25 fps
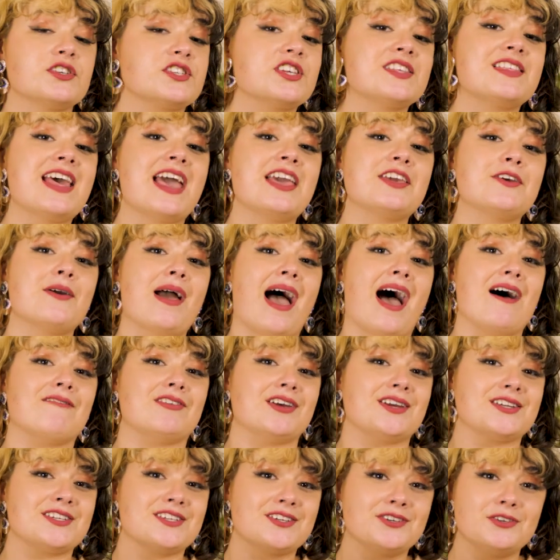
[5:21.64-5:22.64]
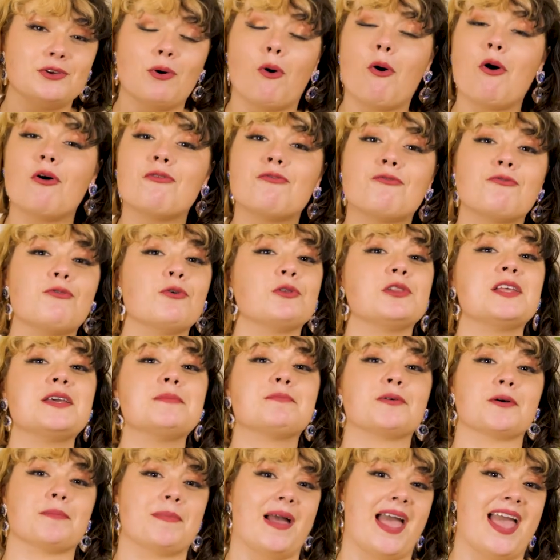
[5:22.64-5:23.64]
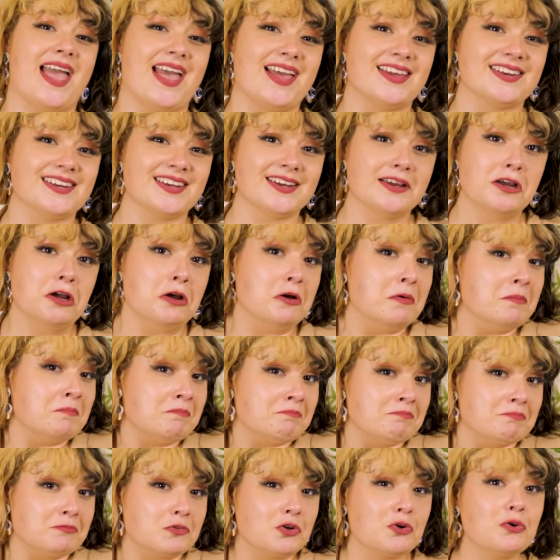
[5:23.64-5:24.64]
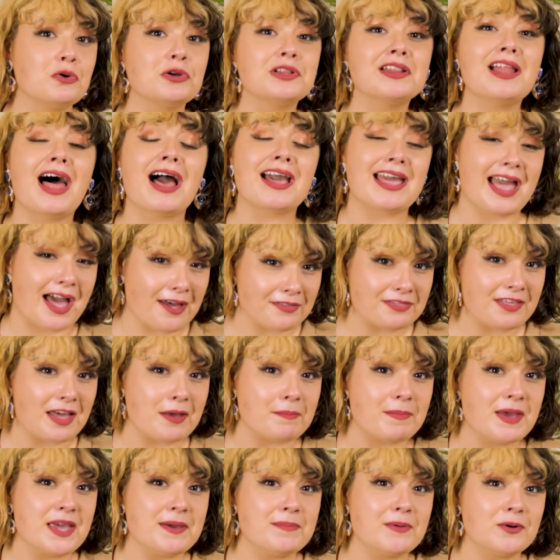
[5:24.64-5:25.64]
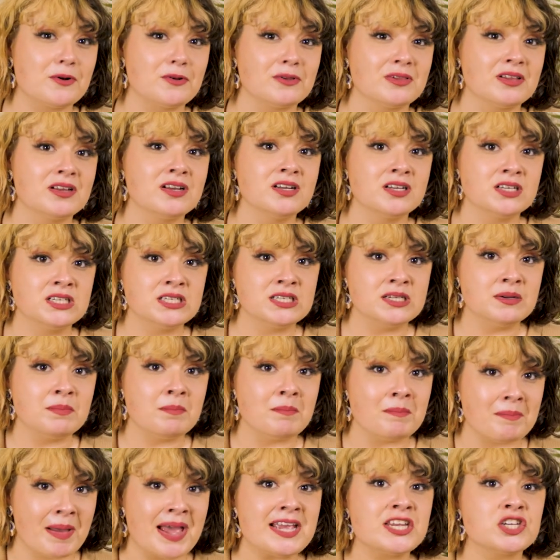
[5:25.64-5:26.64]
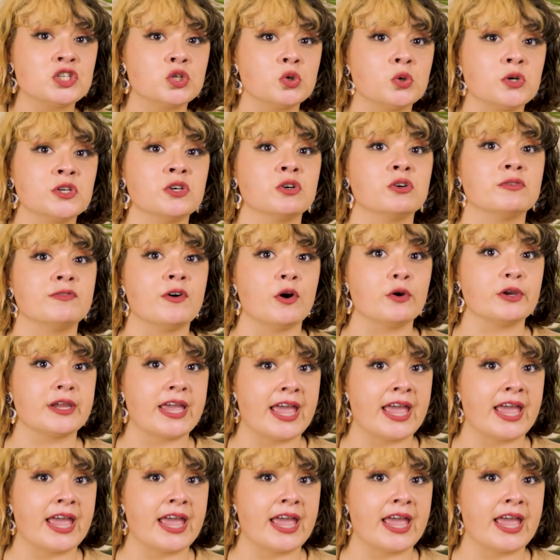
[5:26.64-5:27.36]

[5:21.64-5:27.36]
So there you have it, you're fully prepared. Good luck out there, people. Make sure your vote